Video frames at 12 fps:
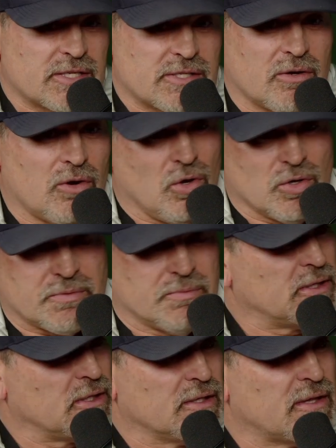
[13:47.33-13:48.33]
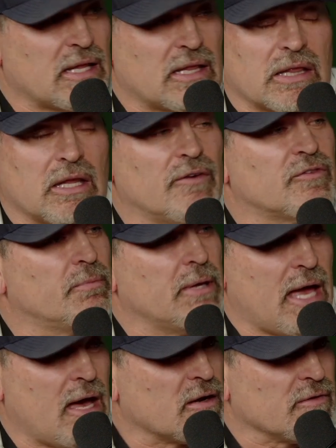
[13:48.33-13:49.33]
that ultimately they'd love to
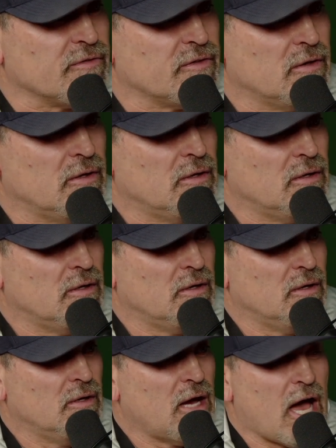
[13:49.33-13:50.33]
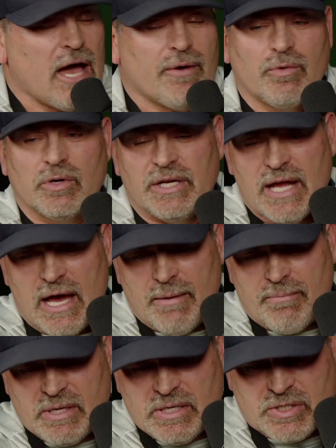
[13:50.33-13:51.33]
be out of. I would
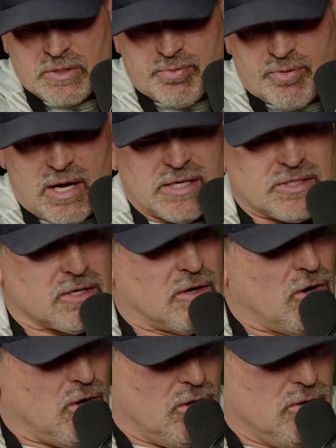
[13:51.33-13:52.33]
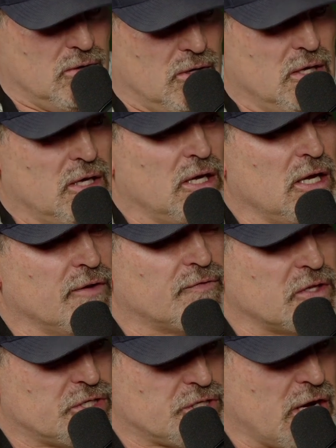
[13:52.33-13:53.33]
not be surprised at all if
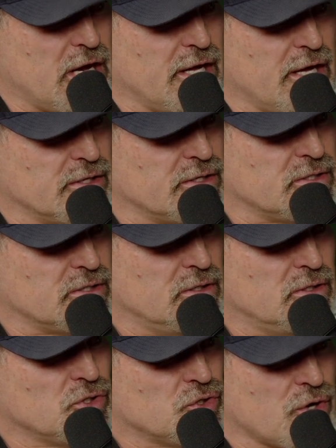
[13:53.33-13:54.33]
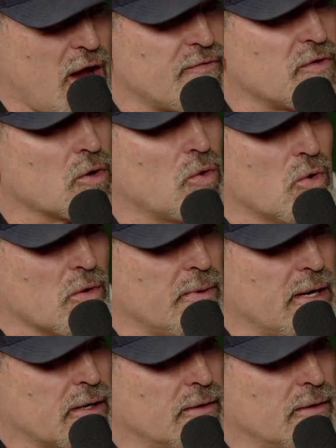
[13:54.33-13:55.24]
the Giants drafted a quarterback.